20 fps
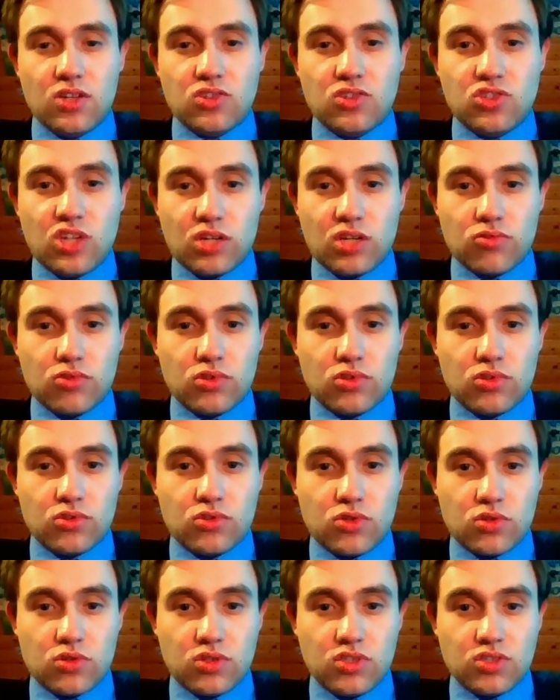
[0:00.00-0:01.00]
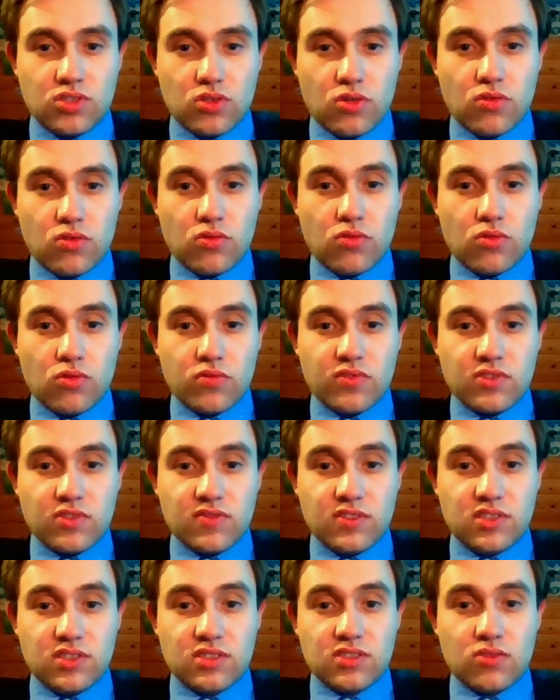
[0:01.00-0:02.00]
General Attorney's
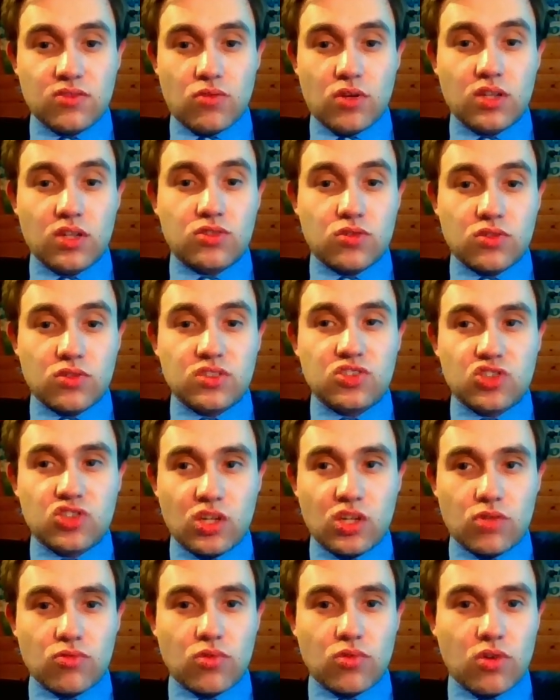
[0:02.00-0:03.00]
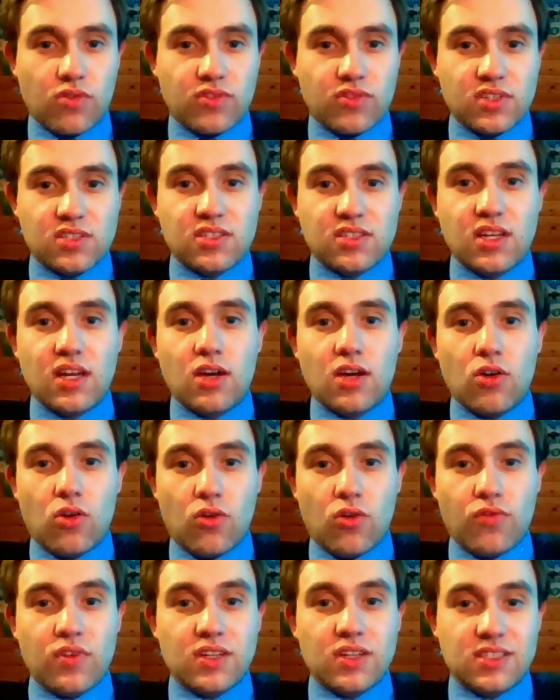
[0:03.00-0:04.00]
Office or Attorney's General Office
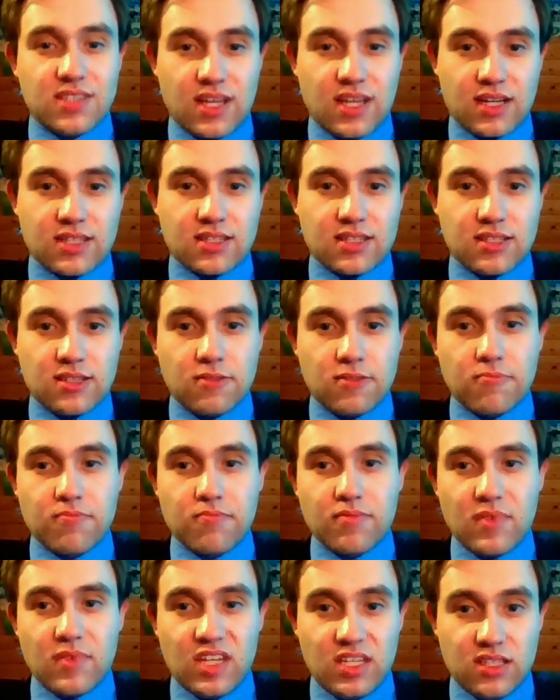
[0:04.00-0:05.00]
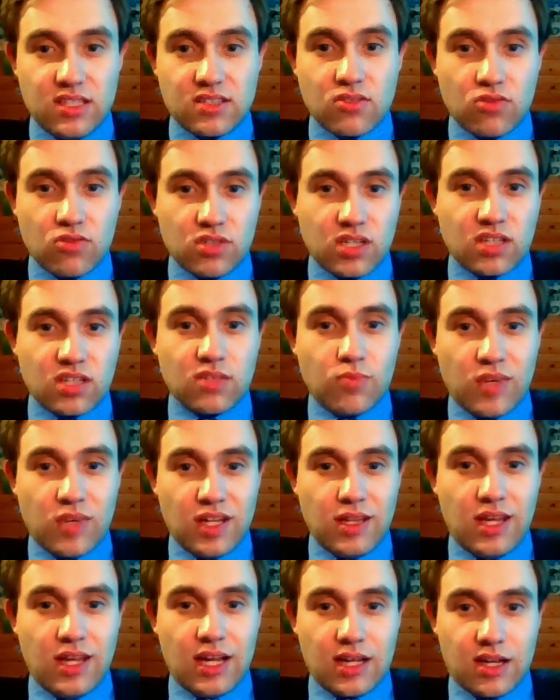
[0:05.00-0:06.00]
of Sachsen is conducted
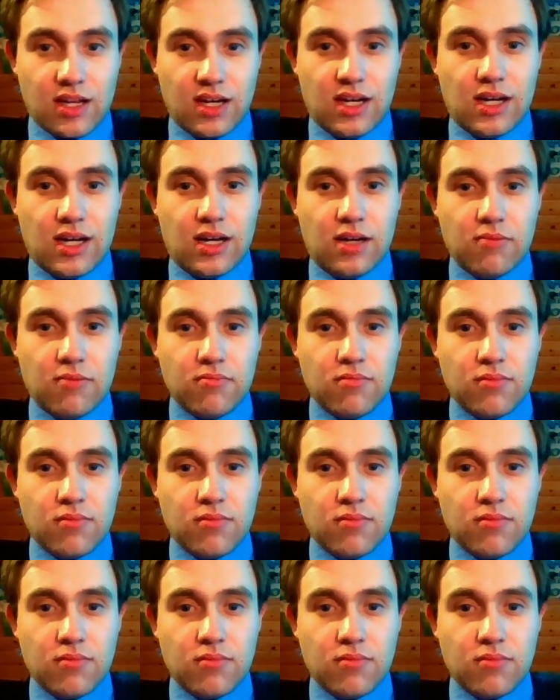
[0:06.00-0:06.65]
by the LKA,